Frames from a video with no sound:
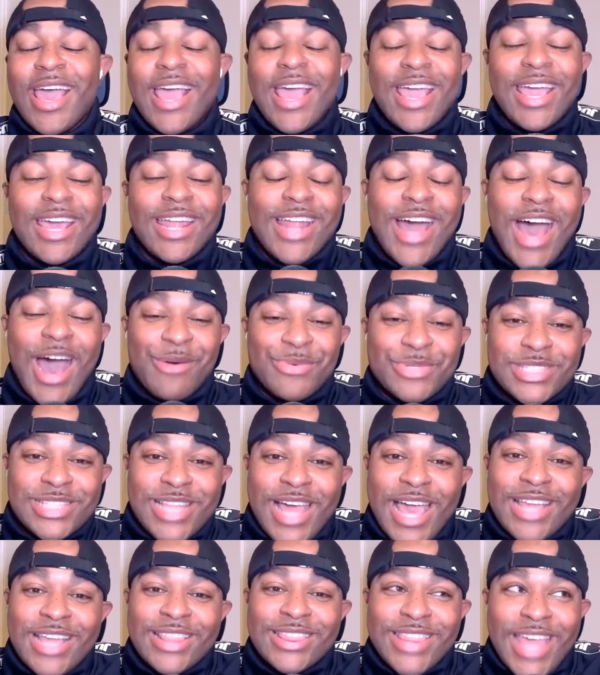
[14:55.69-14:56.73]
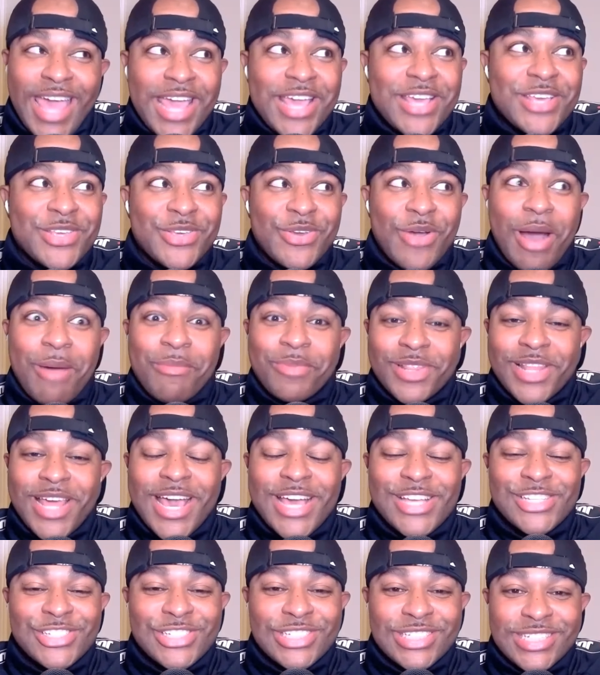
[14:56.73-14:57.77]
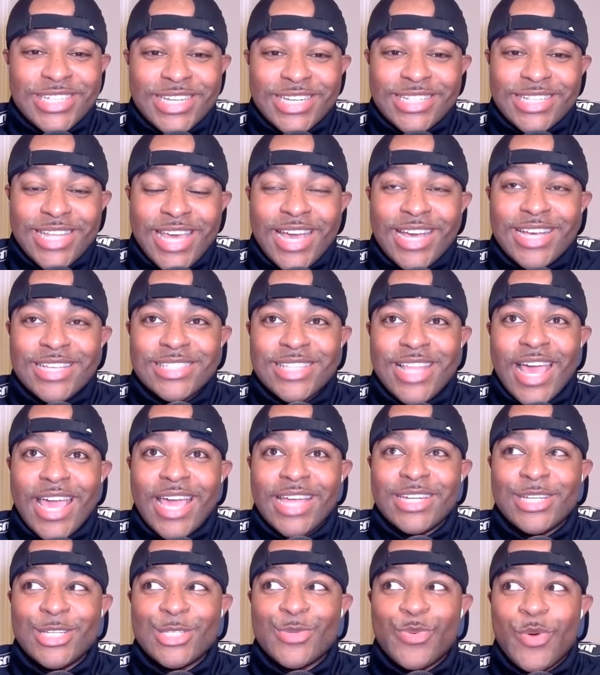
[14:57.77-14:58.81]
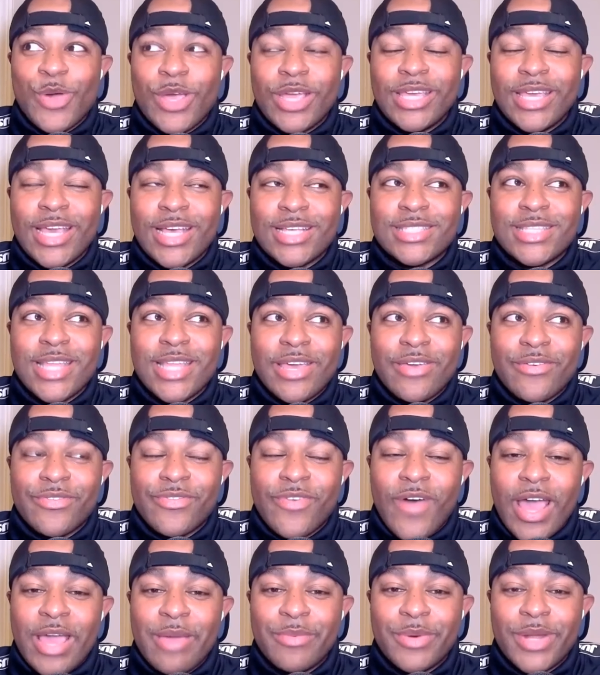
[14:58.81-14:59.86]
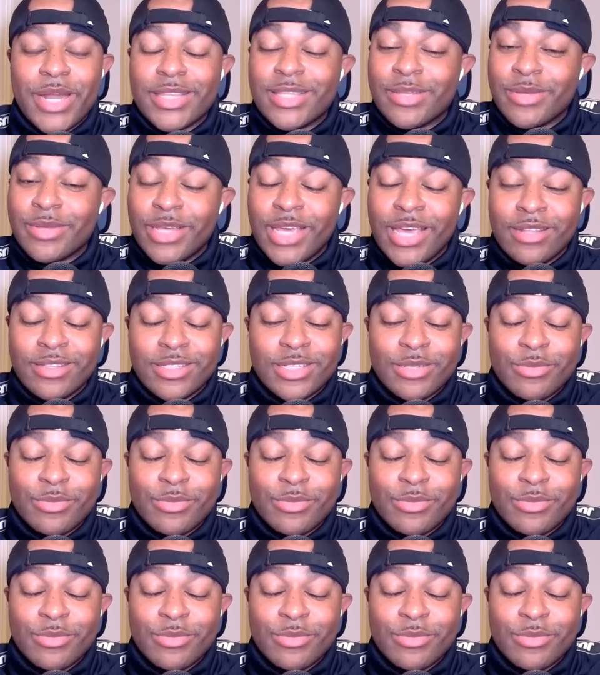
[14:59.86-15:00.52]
And I was like, thank you. I'm glad she did that. Cause like at this point, yes, they can fight, but at the end,